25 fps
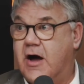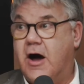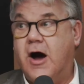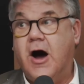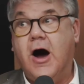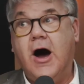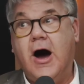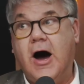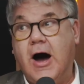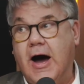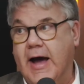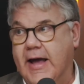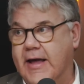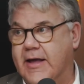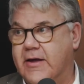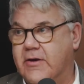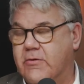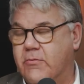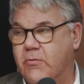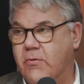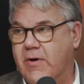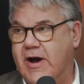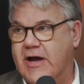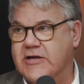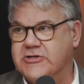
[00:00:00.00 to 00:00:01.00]
high
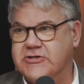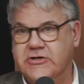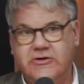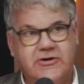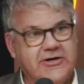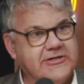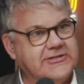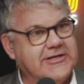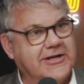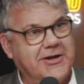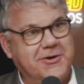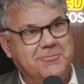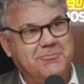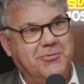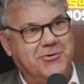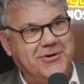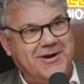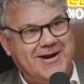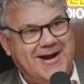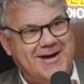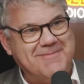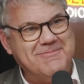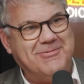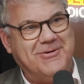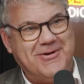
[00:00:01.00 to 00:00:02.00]
wage increase. They didn't put
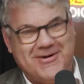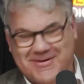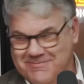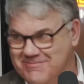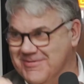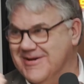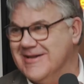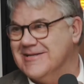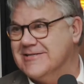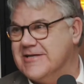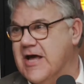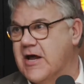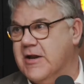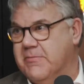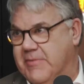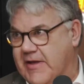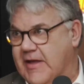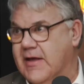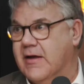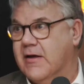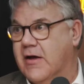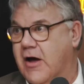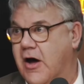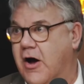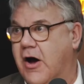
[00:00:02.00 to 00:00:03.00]
a number on it, but it's going to
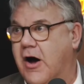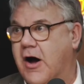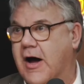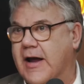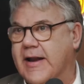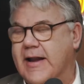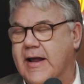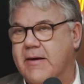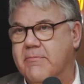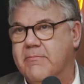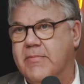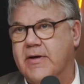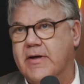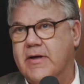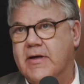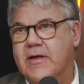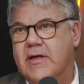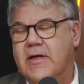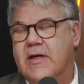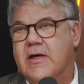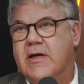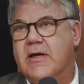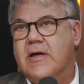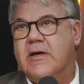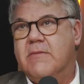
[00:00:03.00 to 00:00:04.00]
be a high number.
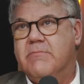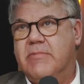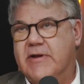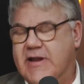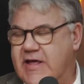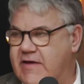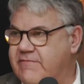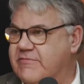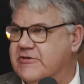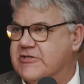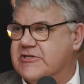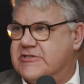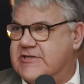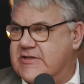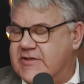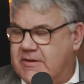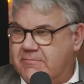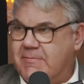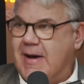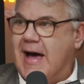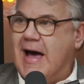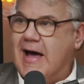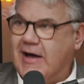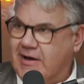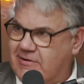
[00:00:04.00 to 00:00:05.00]
But even just in the
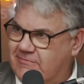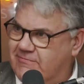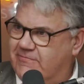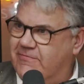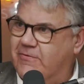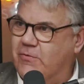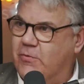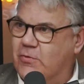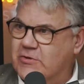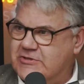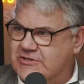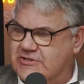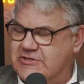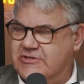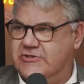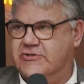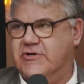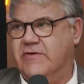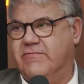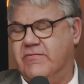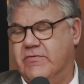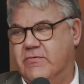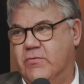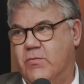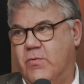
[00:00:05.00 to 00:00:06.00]
market forces
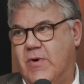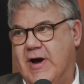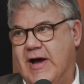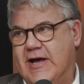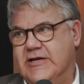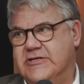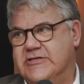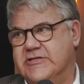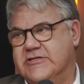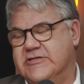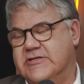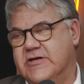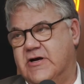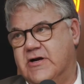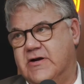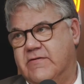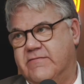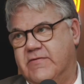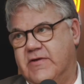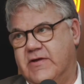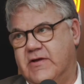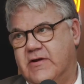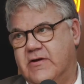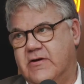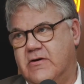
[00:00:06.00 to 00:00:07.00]
driven wages side
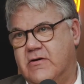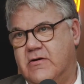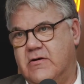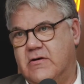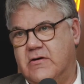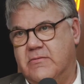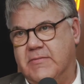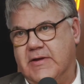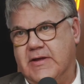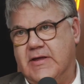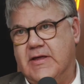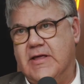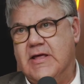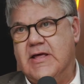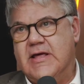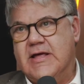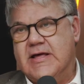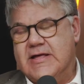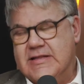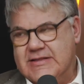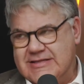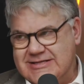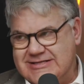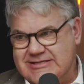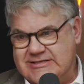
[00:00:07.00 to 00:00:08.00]
of the economy,
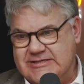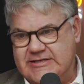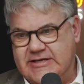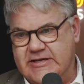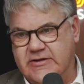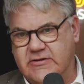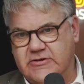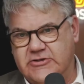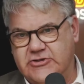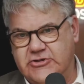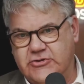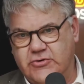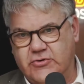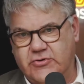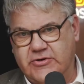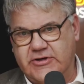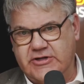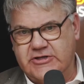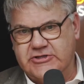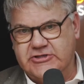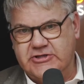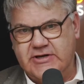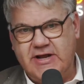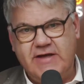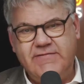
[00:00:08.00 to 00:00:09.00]
the skill
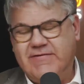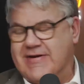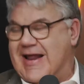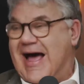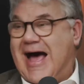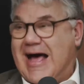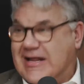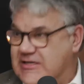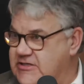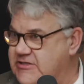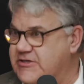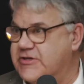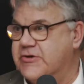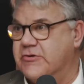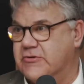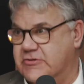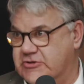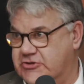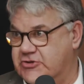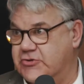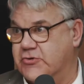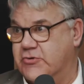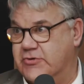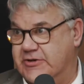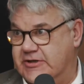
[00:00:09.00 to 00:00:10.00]
shortage and even
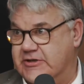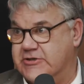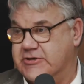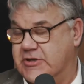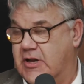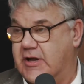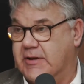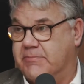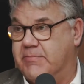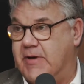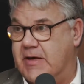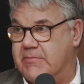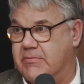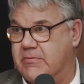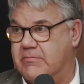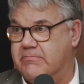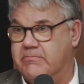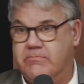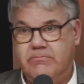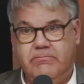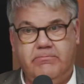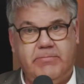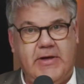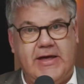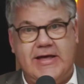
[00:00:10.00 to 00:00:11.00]
unskilled shortage, like people
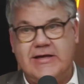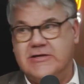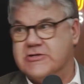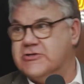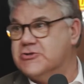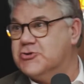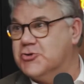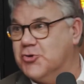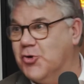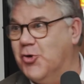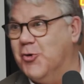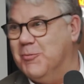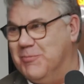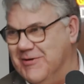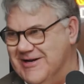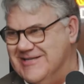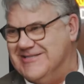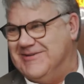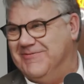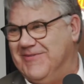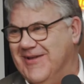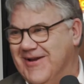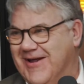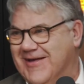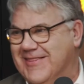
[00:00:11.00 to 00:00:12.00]
picking
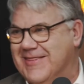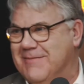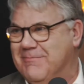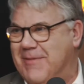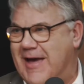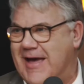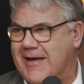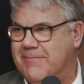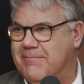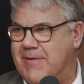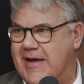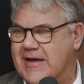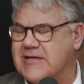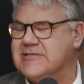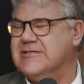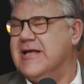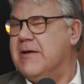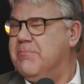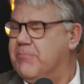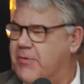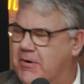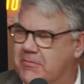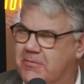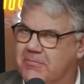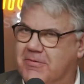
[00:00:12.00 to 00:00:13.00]
strawberries, if you like, the backpackers,
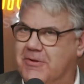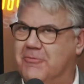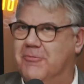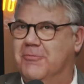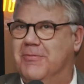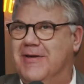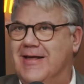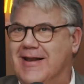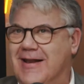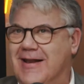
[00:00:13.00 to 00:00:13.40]
that probably will be